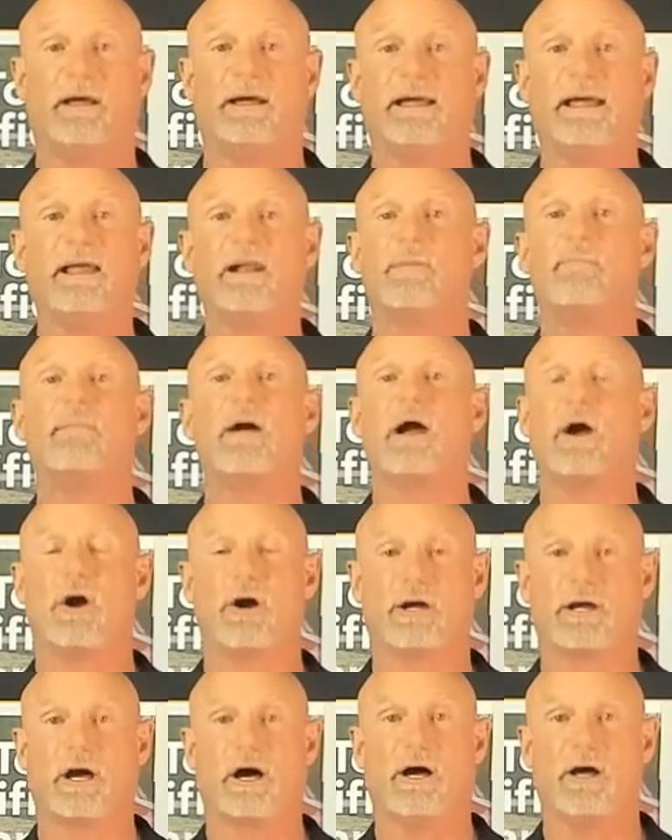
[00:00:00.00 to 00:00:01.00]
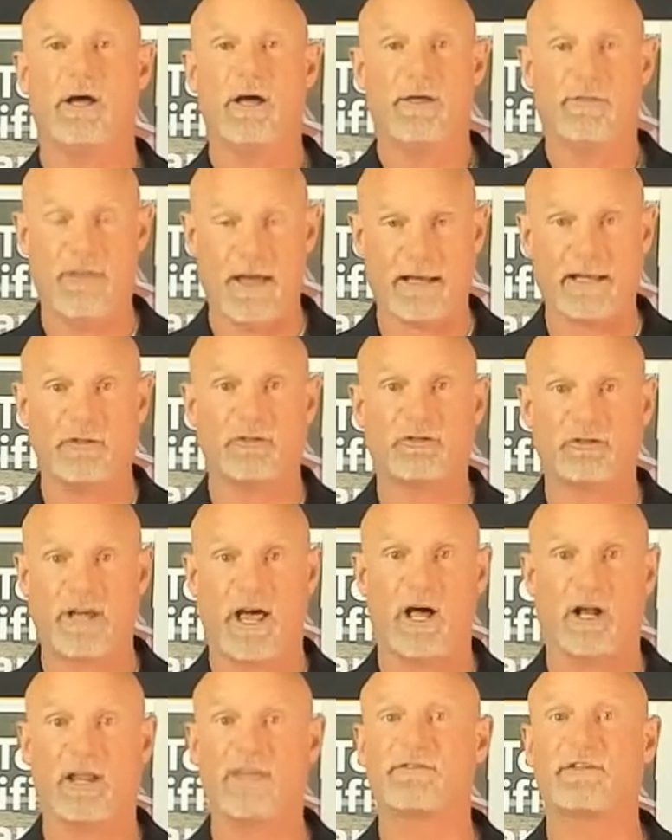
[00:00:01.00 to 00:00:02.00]
in America that can
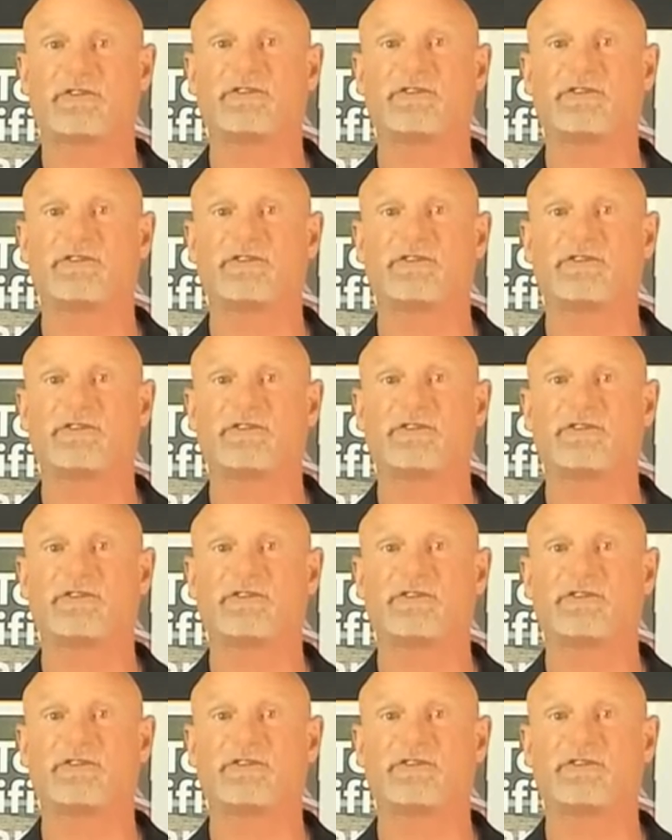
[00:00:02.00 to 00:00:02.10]
sell at the